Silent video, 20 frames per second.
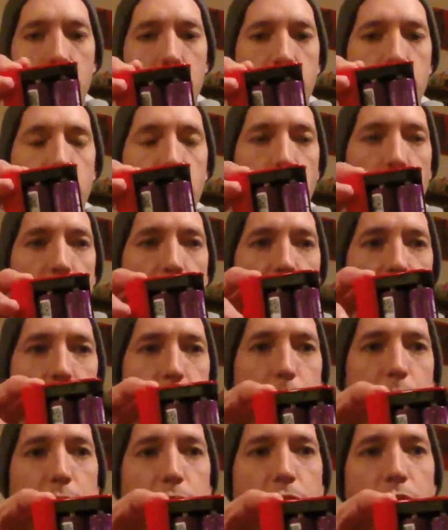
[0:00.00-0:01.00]
So this
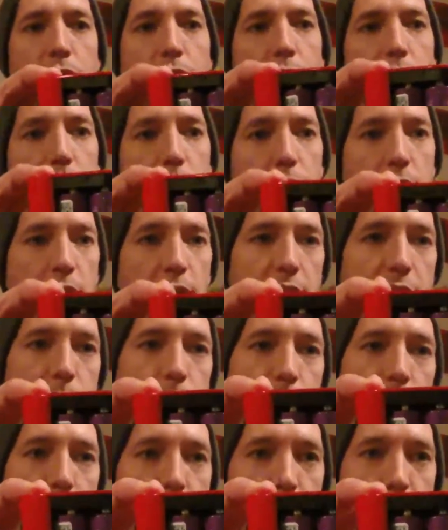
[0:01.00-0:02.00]
comes out of the
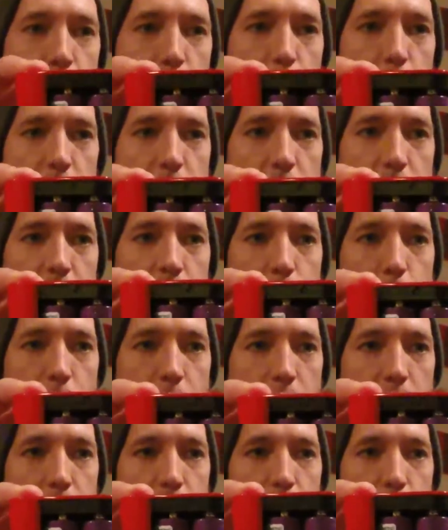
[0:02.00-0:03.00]
box without these
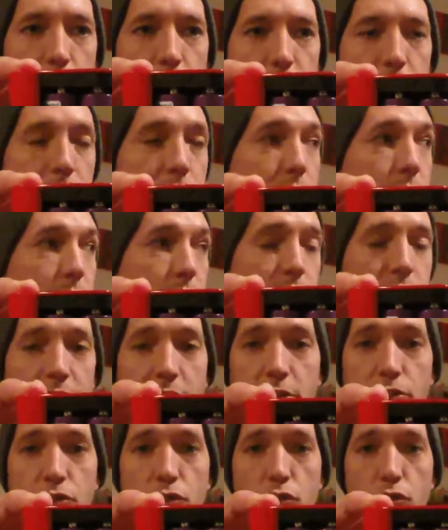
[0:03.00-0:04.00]
batteries being in here. This
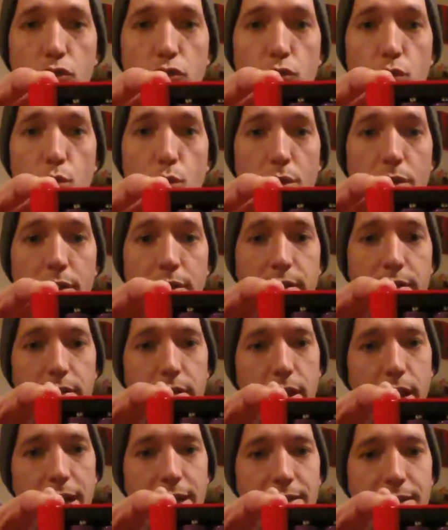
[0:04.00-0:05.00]
takes
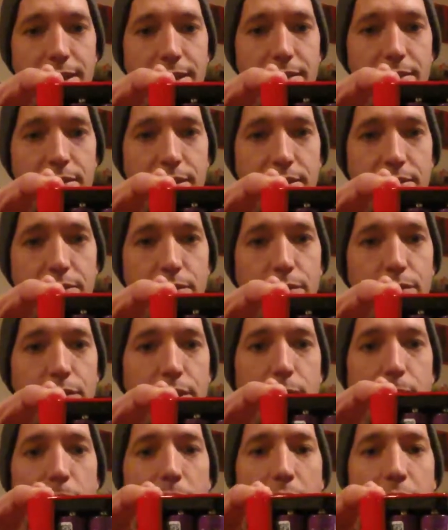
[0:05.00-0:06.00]
dual
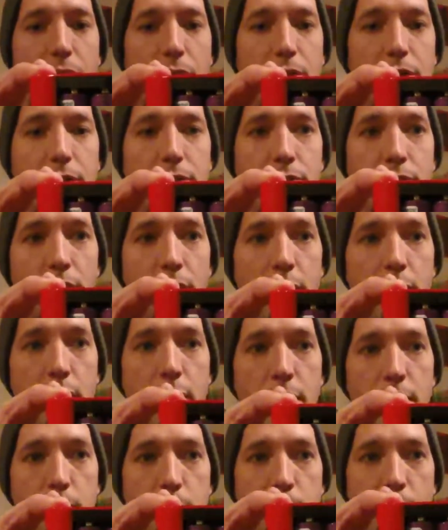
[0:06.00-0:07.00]
18650 batteries.
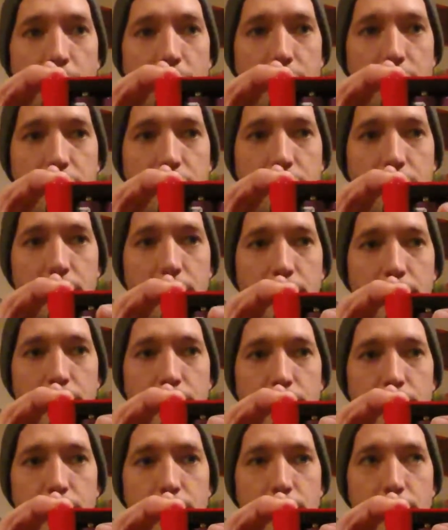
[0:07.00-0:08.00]

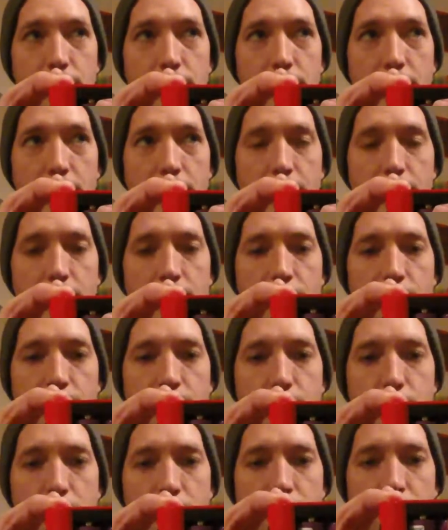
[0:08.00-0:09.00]
Positive,
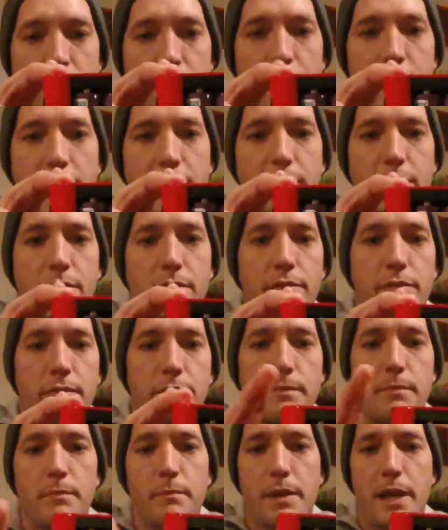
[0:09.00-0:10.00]
negative, positive, negative.
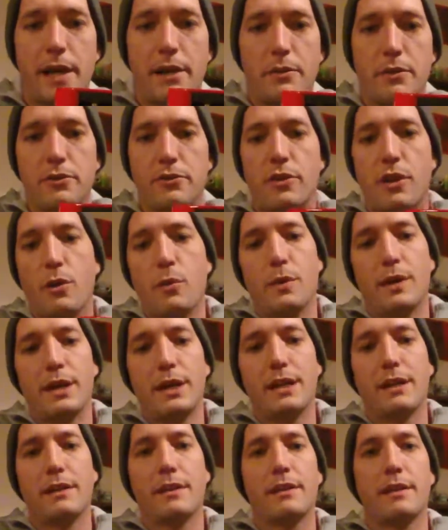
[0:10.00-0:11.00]
Batteries go
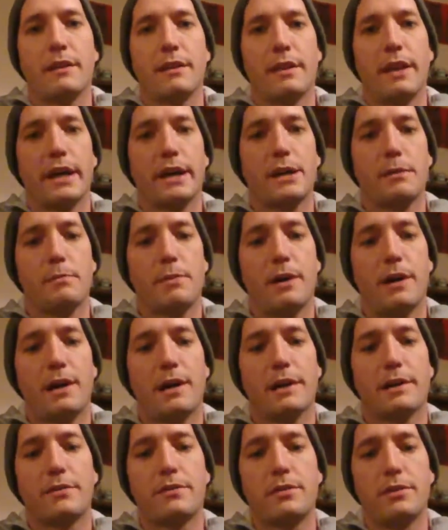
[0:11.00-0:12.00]
in like a
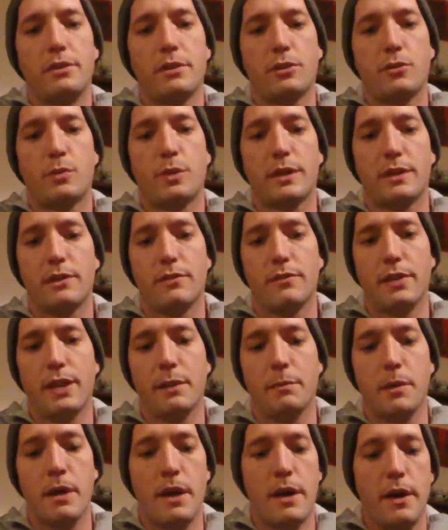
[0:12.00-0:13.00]
boss. You're quick to
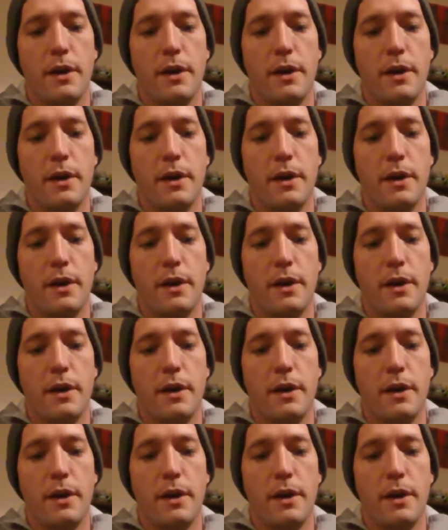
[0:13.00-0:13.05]
vape.